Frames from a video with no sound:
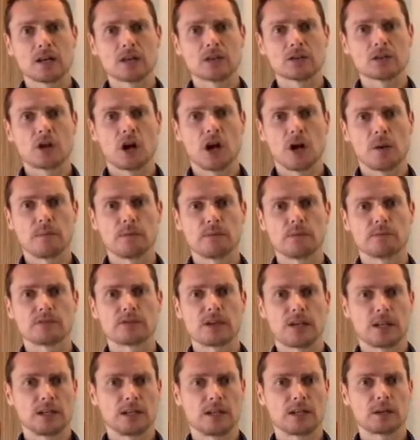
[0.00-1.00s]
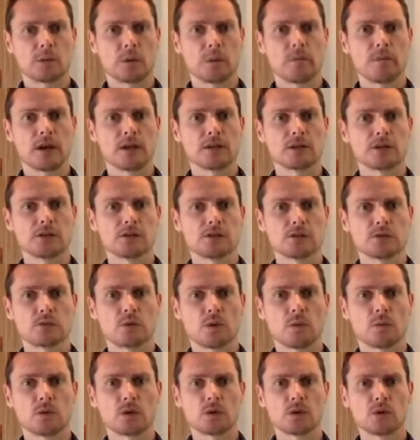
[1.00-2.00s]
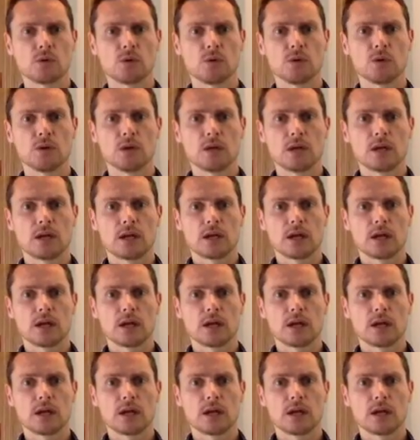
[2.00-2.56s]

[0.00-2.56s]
type of technique that we may use is what we call